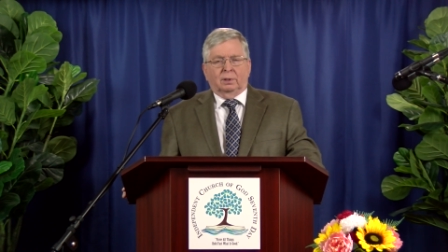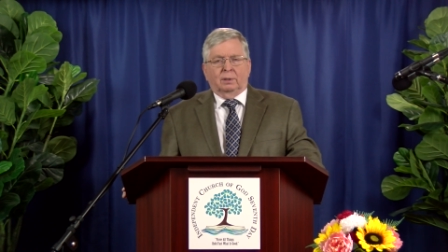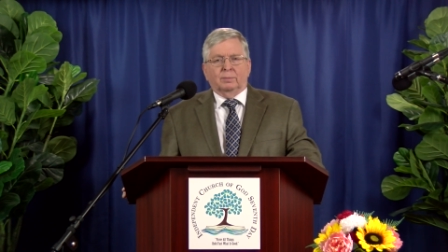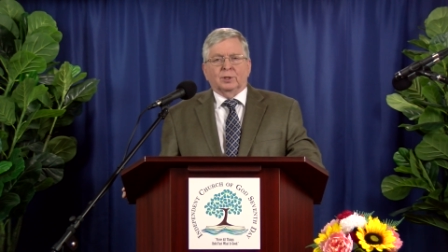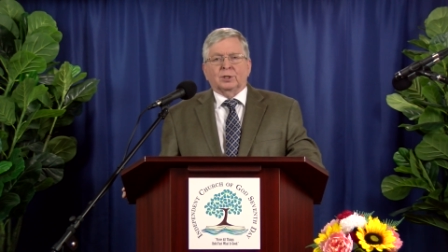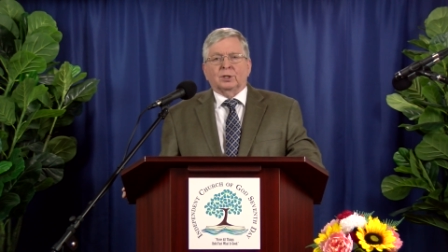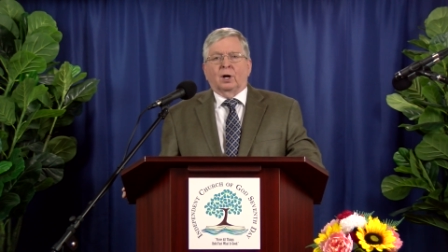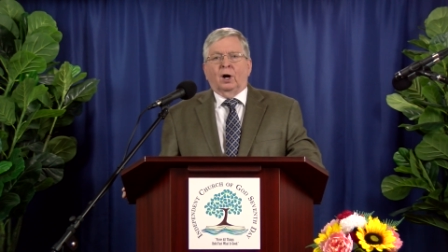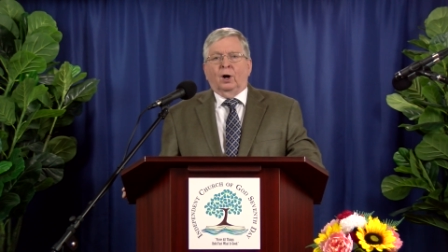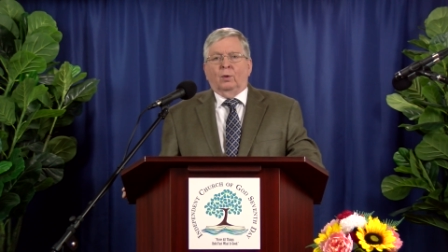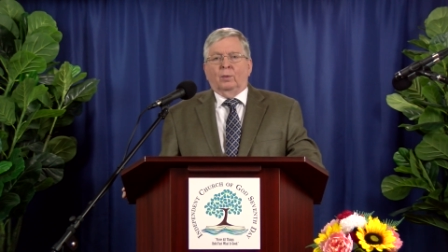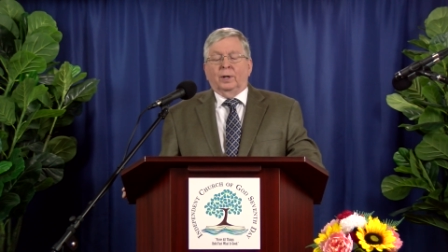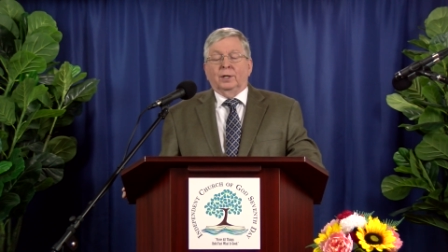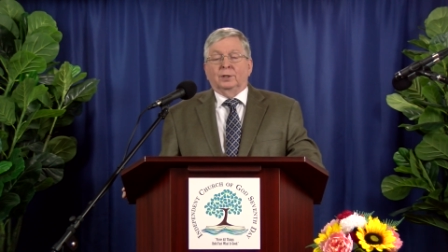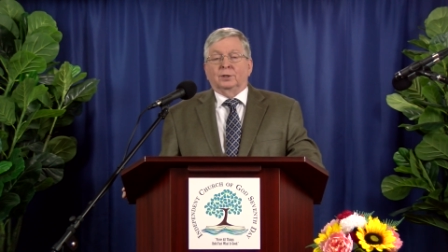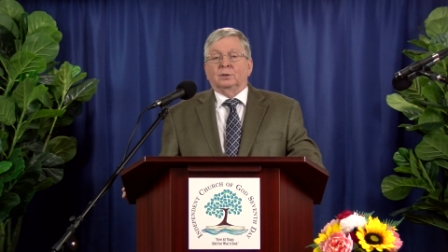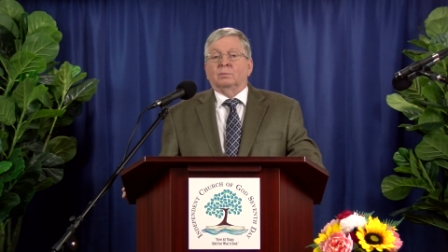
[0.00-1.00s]
We must
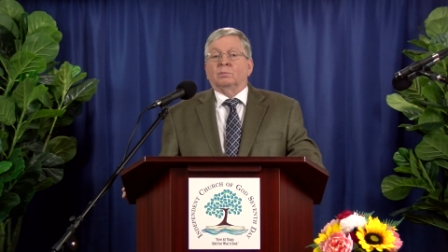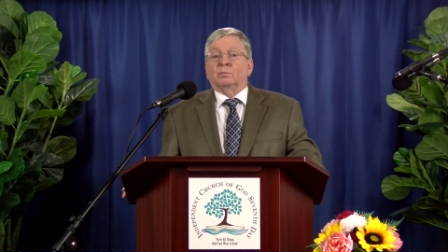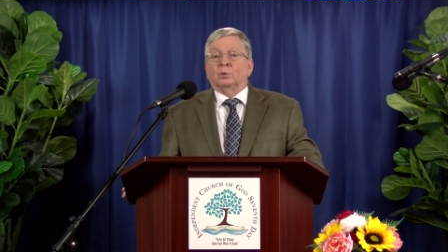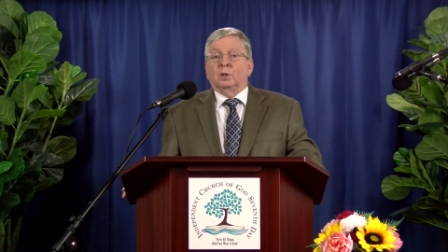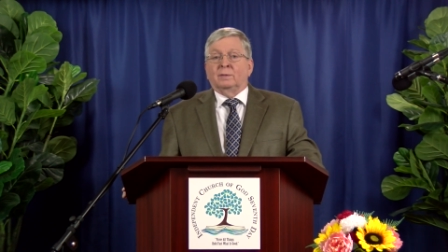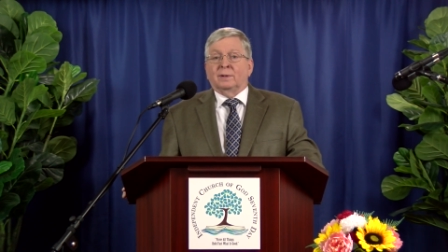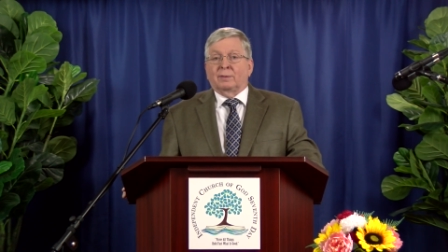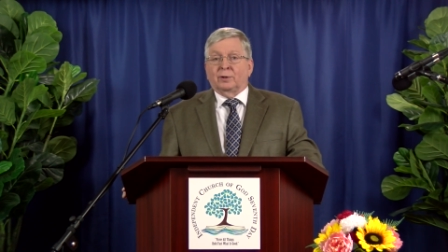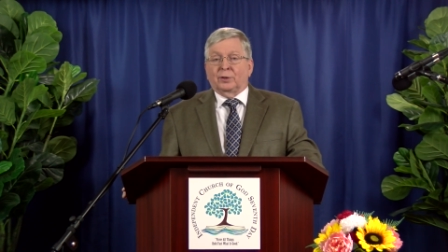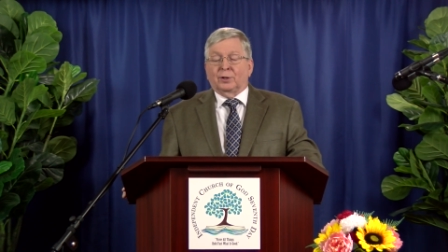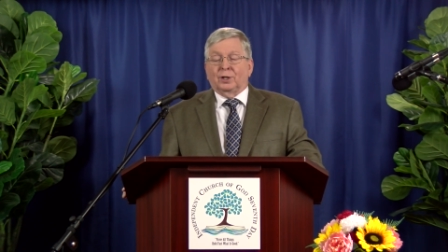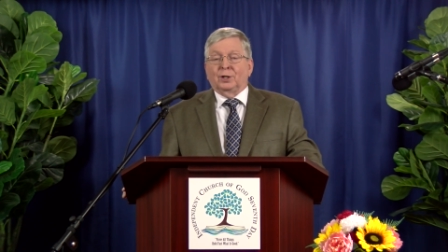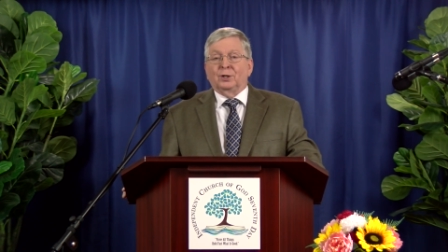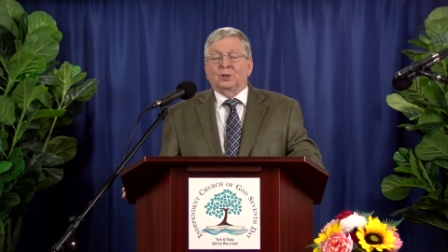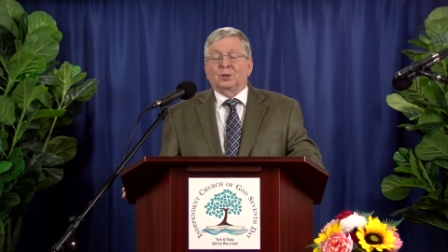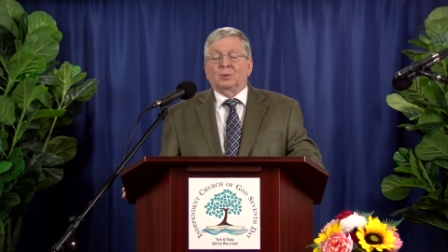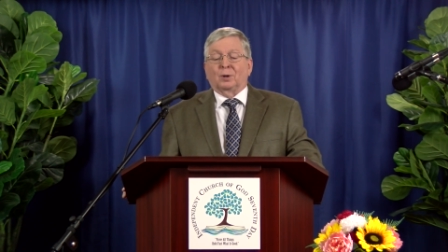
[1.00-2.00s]
always prove
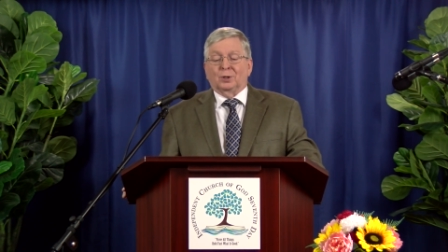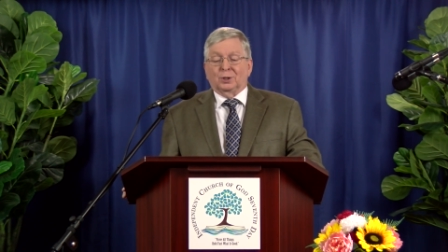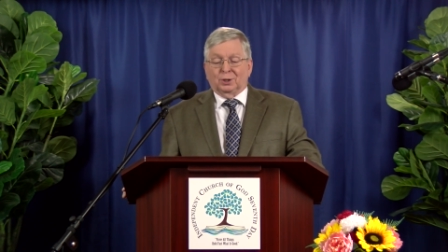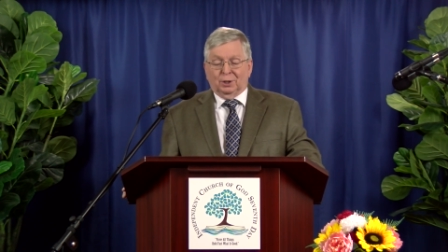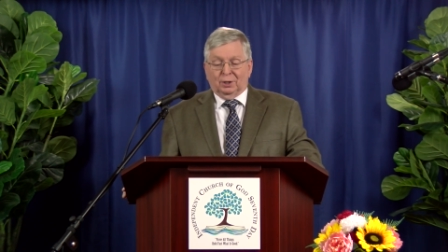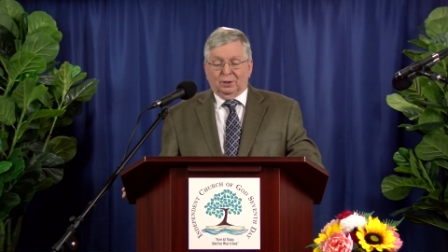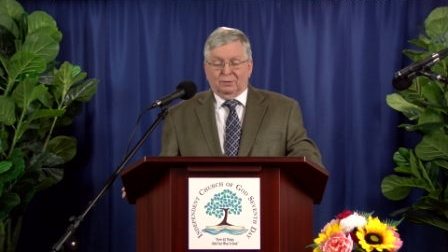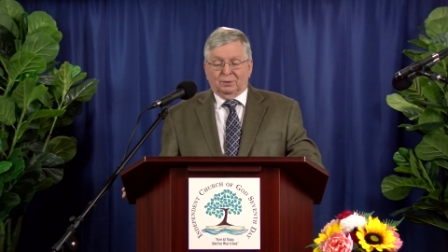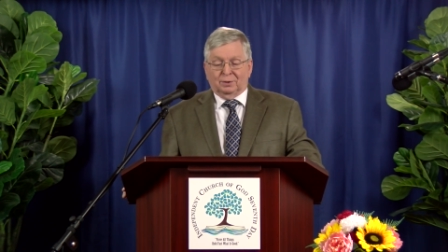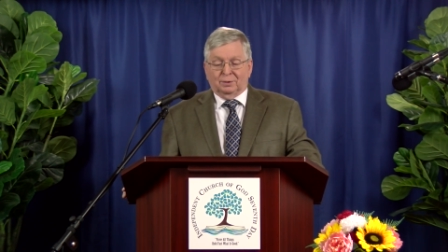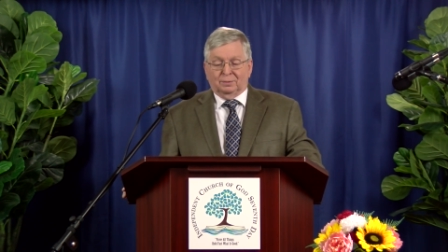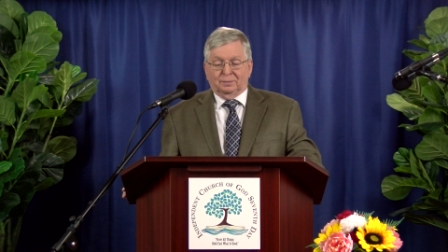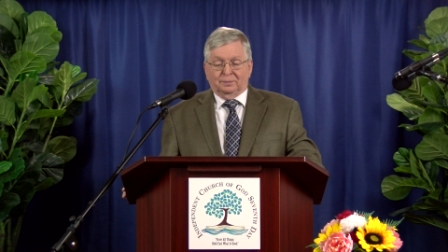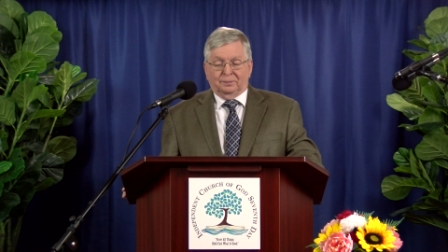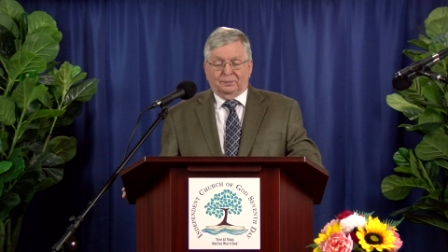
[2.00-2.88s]
everything to ourselves.